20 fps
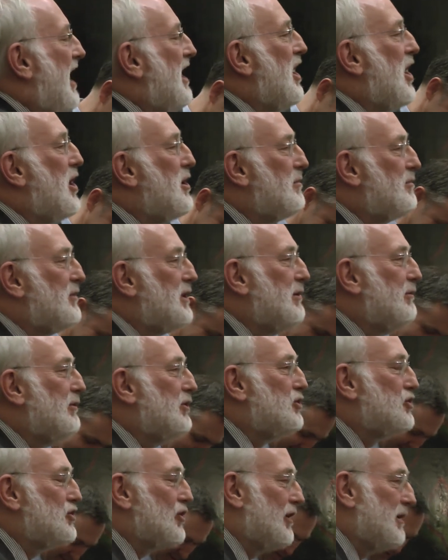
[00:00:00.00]
hope you
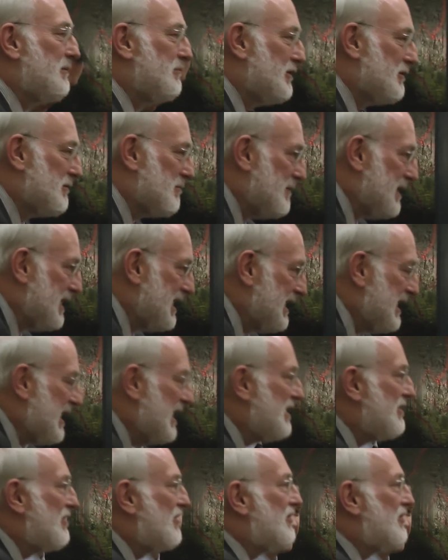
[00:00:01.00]
will join with me in